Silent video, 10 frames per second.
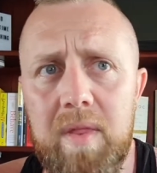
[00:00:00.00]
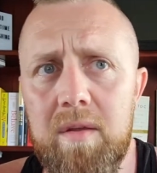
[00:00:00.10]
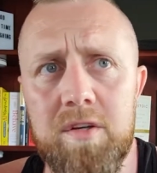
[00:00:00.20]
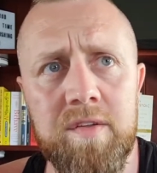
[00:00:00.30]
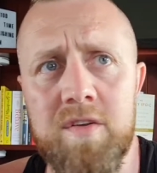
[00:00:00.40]

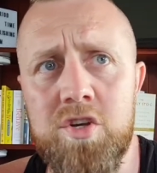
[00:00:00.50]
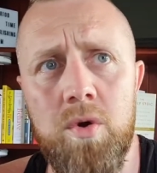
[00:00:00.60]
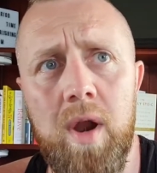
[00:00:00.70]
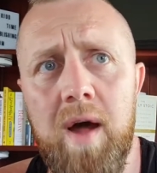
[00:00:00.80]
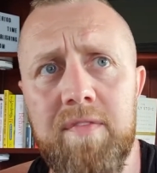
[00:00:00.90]
just a
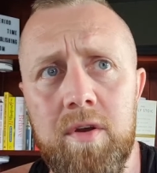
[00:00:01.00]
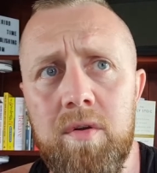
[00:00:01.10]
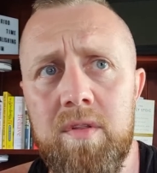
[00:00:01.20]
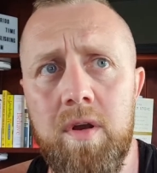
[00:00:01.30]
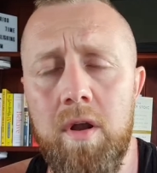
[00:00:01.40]
short
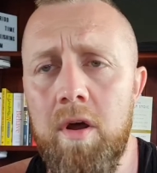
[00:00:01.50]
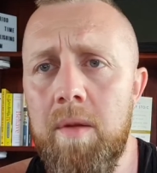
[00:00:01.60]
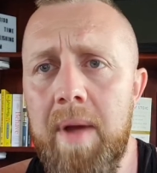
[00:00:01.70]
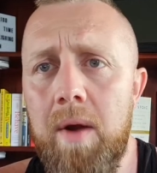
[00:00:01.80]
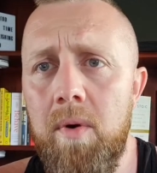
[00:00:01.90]
afternoon to learn
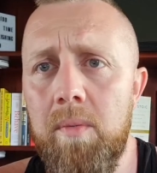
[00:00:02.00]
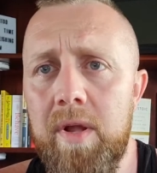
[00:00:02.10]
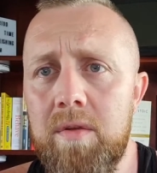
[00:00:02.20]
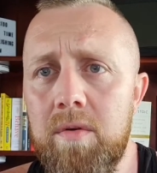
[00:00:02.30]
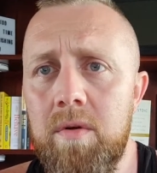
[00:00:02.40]
about what we
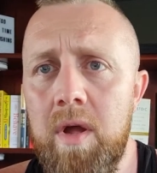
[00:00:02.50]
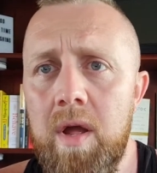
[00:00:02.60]
do